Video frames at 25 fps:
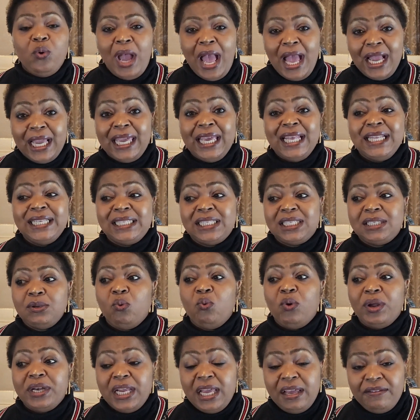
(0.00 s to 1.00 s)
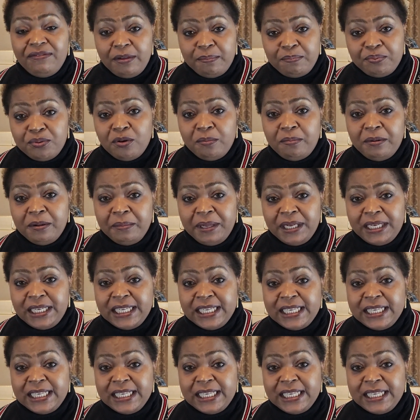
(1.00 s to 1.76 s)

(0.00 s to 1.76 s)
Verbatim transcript: against whatever problem it